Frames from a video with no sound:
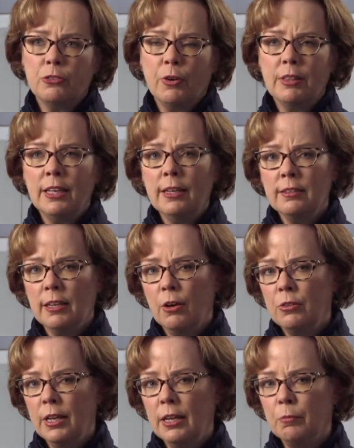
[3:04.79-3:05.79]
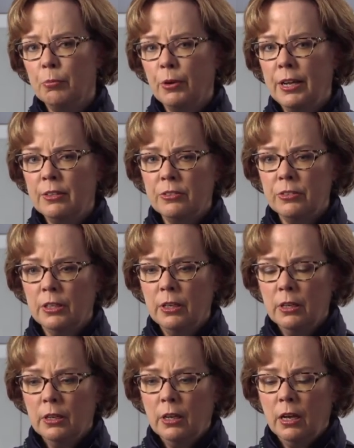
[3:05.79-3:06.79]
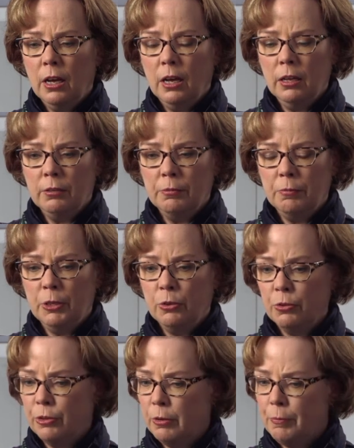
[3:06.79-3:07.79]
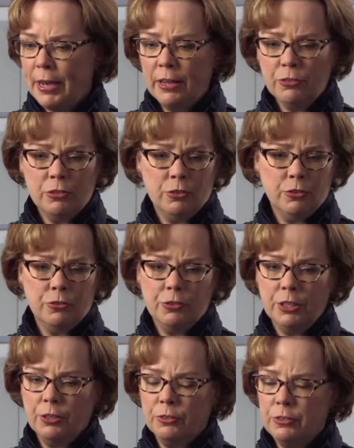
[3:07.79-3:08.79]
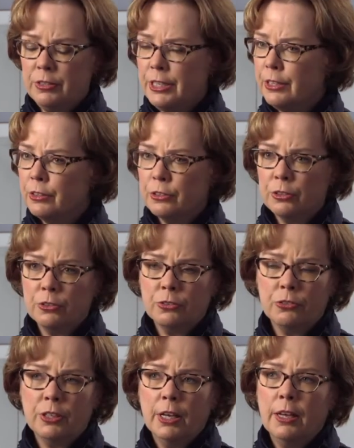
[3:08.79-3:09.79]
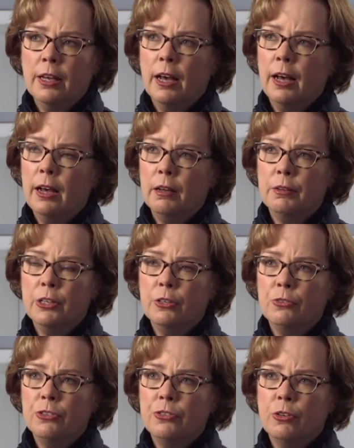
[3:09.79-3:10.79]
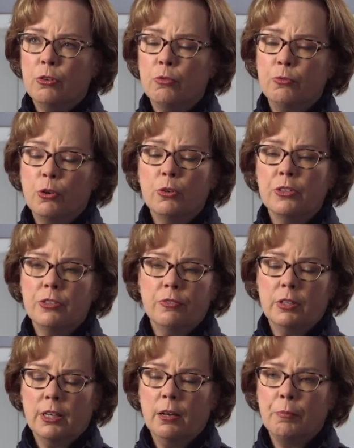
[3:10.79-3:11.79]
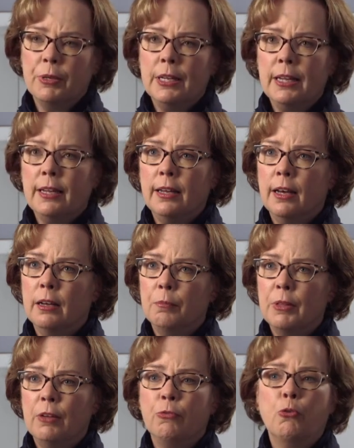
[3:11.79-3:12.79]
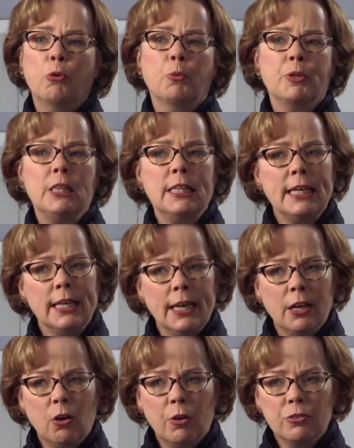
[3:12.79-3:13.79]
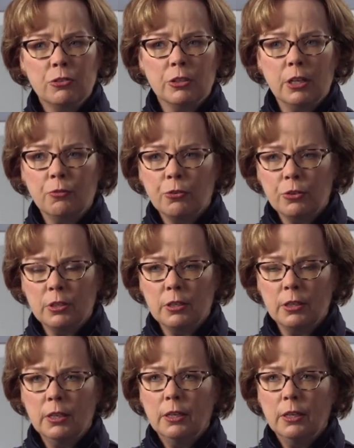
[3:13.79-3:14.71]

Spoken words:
So I think it's how they embrace their ambassadors, their dealers, just the whole focus of the company, that forward thinking, always looking for the,